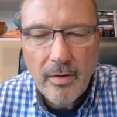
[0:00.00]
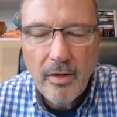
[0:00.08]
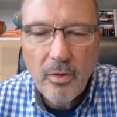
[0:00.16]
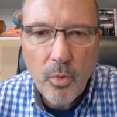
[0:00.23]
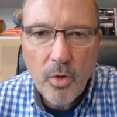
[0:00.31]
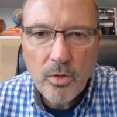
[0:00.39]
In
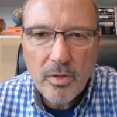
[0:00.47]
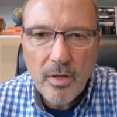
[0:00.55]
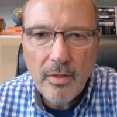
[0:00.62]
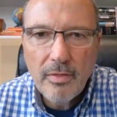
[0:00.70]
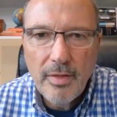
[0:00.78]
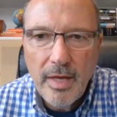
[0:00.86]
other words,
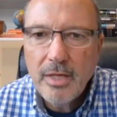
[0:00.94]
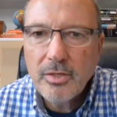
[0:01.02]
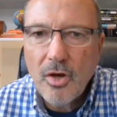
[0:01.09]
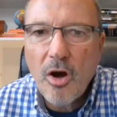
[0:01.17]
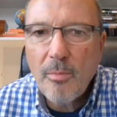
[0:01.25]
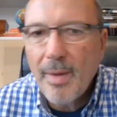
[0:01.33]

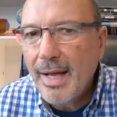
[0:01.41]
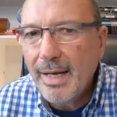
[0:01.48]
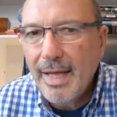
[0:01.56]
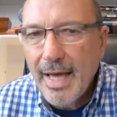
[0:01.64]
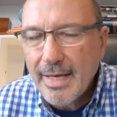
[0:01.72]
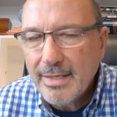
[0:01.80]
these are my
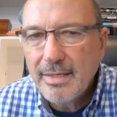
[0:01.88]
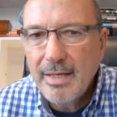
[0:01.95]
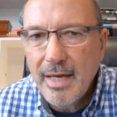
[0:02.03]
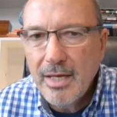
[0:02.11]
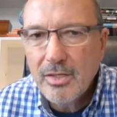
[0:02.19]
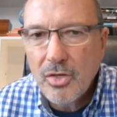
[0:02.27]
last
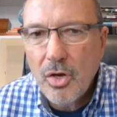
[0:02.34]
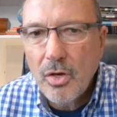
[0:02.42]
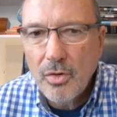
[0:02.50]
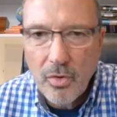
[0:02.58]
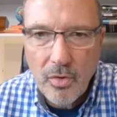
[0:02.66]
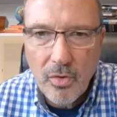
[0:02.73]
days
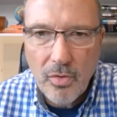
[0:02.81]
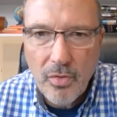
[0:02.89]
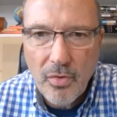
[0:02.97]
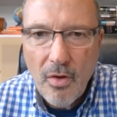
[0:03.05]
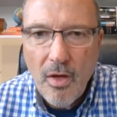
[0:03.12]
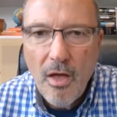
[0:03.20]
on
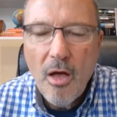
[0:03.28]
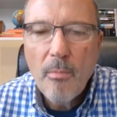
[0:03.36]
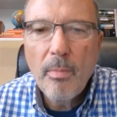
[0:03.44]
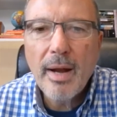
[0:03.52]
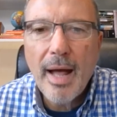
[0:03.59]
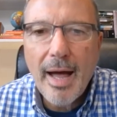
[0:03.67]
earth,
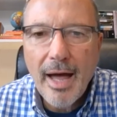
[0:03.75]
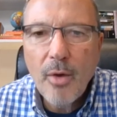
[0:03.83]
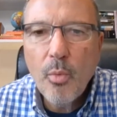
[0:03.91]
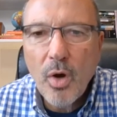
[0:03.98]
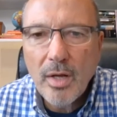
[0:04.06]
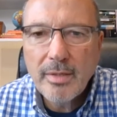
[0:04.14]
but
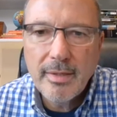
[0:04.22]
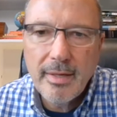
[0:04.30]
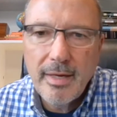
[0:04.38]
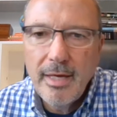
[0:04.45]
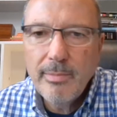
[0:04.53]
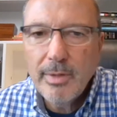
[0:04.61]
I want to
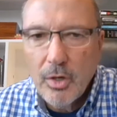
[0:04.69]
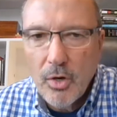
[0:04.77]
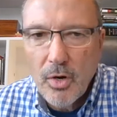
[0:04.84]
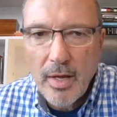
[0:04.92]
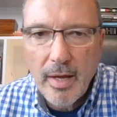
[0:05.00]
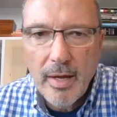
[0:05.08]
keep
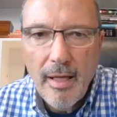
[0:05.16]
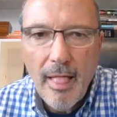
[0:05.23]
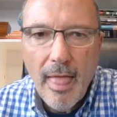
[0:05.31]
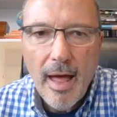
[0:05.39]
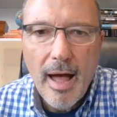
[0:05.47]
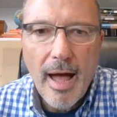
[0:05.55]
learning.
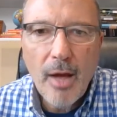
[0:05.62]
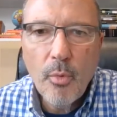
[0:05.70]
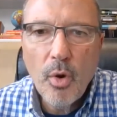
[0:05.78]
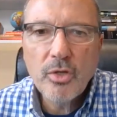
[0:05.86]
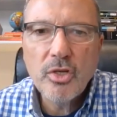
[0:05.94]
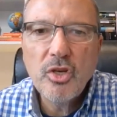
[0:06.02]
I
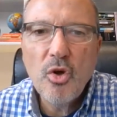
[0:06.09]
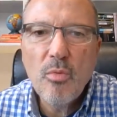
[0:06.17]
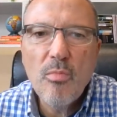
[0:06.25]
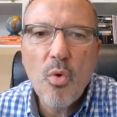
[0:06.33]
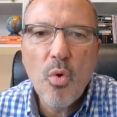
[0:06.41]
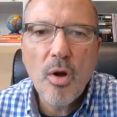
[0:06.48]
want to
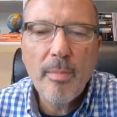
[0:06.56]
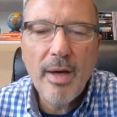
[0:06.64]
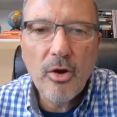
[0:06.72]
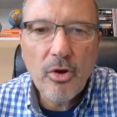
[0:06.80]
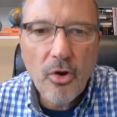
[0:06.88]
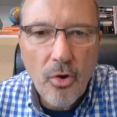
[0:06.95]
know more
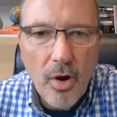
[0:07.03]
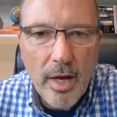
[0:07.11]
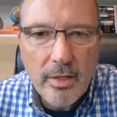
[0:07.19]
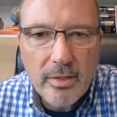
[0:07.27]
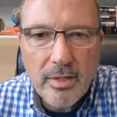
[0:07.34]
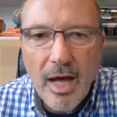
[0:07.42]
about
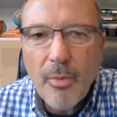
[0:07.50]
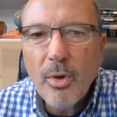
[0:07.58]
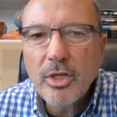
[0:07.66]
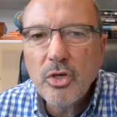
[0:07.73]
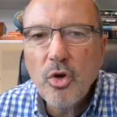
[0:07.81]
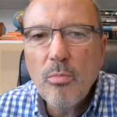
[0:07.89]
Christ. I
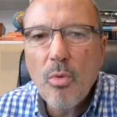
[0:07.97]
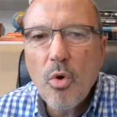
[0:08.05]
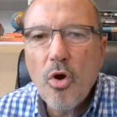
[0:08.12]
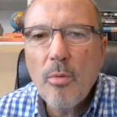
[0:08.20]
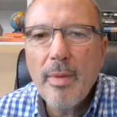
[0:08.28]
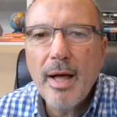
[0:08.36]
want to know
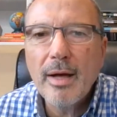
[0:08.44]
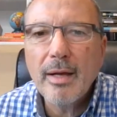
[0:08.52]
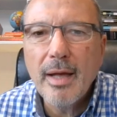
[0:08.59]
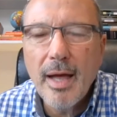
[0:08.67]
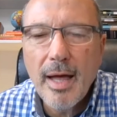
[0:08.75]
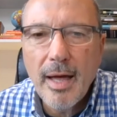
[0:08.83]
more
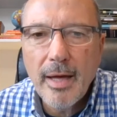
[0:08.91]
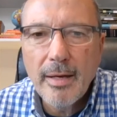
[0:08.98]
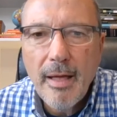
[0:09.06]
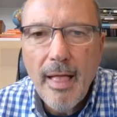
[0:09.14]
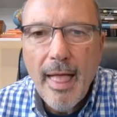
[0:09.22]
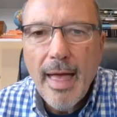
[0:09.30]
about
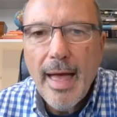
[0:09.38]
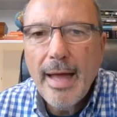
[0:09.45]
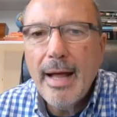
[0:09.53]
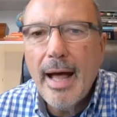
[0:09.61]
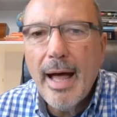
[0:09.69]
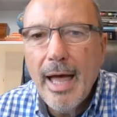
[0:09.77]
God.
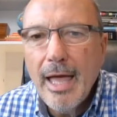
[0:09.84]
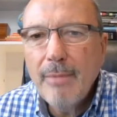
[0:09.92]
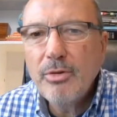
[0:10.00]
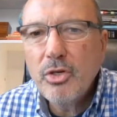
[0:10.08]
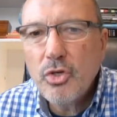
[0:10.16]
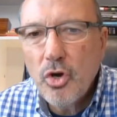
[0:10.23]
And I
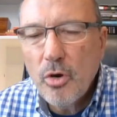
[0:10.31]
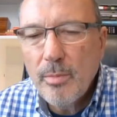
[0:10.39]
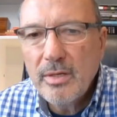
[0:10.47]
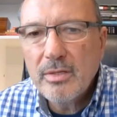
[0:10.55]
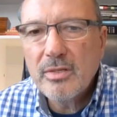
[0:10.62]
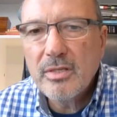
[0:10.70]
am
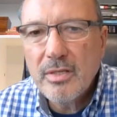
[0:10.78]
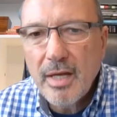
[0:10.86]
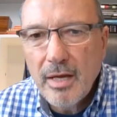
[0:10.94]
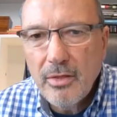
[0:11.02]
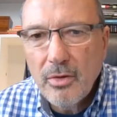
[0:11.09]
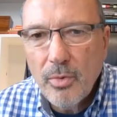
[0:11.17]
determined to
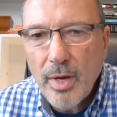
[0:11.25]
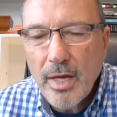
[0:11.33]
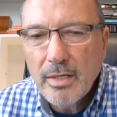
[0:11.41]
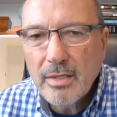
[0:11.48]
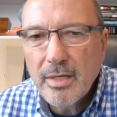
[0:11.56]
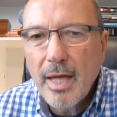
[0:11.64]
stay in the
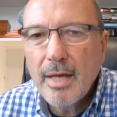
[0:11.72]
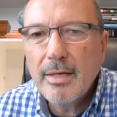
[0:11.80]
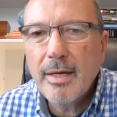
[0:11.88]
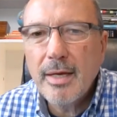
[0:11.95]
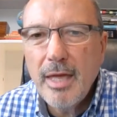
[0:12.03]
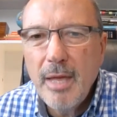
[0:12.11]
race and
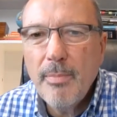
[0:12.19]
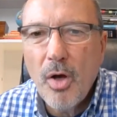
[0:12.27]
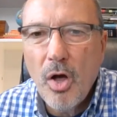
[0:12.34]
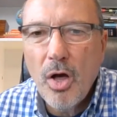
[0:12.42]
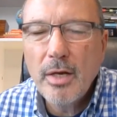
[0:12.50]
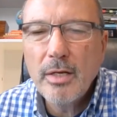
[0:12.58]
to keep
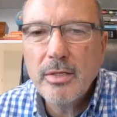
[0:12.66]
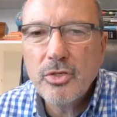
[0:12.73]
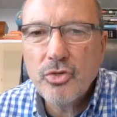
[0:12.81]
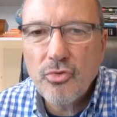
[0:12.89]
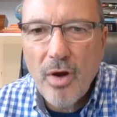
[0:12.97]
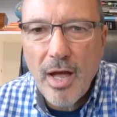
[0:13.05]
on
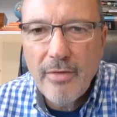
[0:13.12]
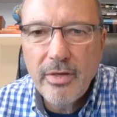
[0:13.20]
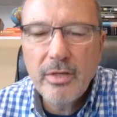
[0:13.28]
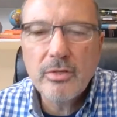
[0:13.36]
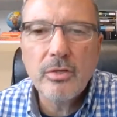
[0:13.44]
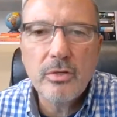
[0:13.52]

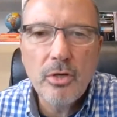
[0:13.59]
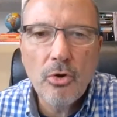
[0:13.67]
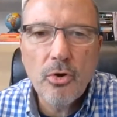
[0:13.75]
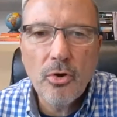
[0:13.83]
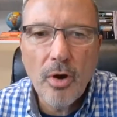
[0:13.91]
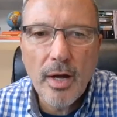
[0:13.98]
striving to
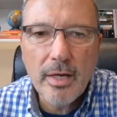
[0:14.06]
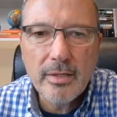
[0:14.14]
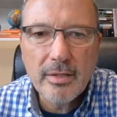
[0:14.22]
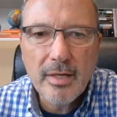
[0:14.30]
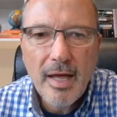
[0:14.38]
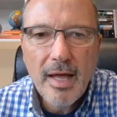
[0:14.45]
know
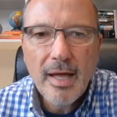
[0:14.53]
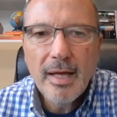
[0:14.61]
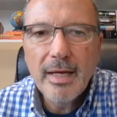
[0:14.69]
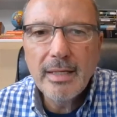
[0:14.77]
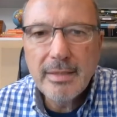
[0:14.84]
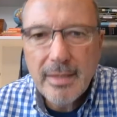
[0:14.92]
Christ
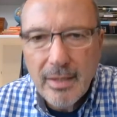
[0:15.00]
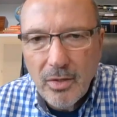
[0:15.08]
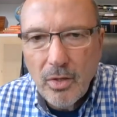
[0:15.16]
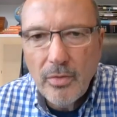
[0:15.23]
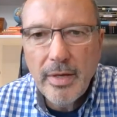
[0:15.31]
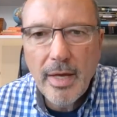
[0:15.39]

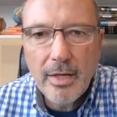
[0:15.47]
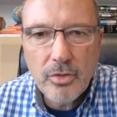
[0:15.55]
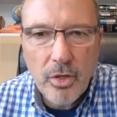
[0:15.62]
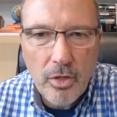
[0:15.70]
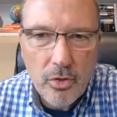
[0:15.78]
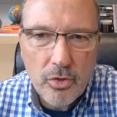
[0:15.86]
until the
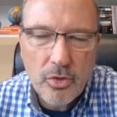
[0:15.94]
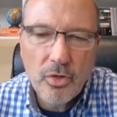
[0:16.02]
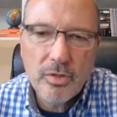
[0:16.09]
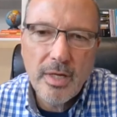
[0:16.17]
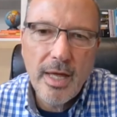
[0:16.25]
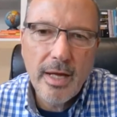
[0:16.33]

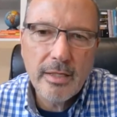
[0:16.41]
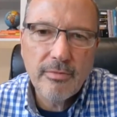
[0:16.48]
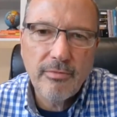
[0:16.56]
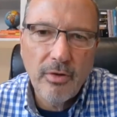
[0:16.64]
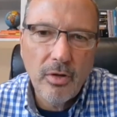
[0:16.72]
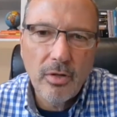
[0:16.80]
executioner's axe
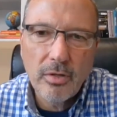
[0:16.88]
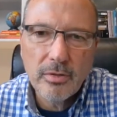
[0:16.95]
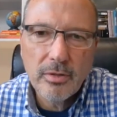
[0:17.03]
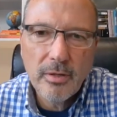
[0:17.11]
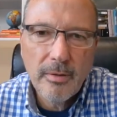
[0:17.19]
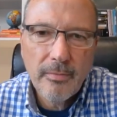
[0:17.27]

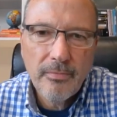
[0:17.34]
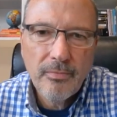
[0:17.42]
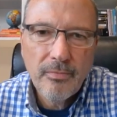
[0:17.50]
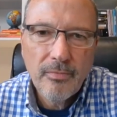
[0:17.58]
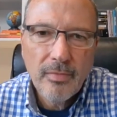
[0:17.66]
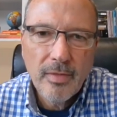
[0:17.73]
falls.
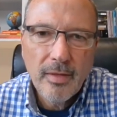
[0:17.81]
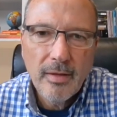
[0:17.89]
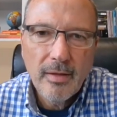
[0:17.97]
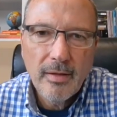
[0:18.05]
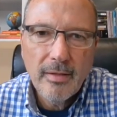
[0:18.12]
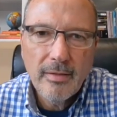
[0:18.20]

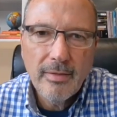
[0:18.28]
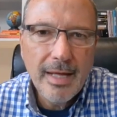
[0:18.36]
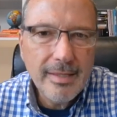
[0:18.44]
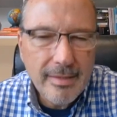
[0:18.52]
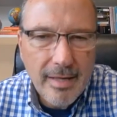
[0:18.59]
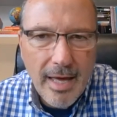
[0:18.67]

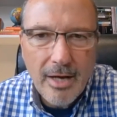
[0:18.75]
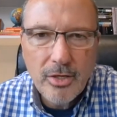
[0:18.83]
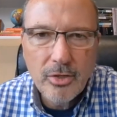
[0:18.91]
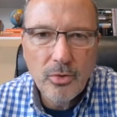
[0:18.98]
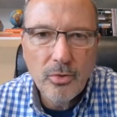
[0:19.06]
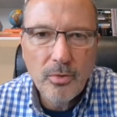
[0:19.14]
That's the
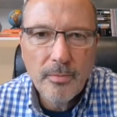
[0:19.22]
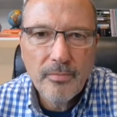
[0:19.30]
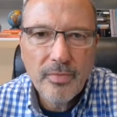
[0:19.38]
attitude.